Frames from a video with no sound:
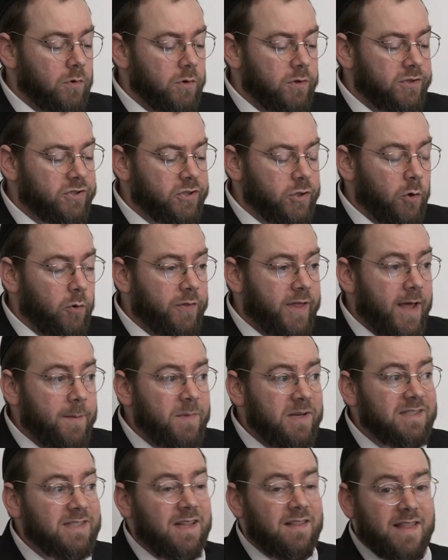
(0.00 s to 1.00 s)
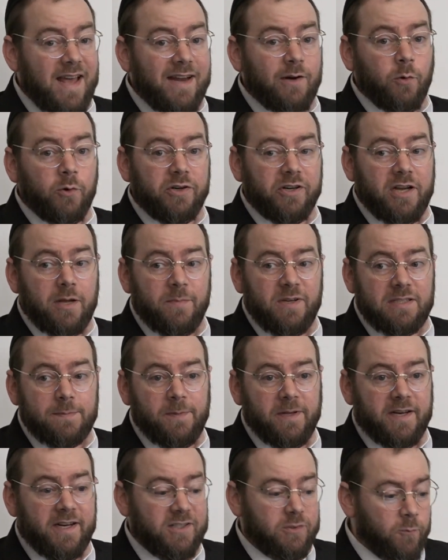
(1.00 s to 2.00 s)
So that means that that order can be
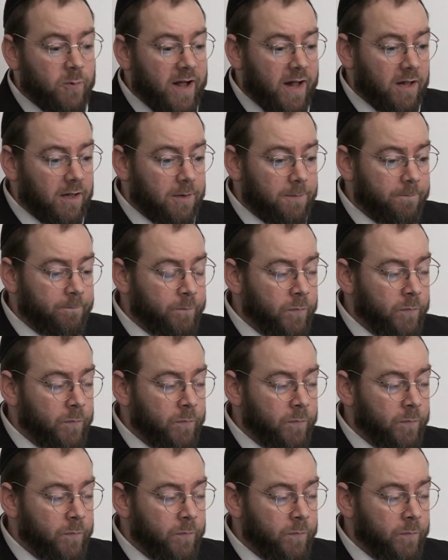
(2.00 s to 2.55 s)
split as well.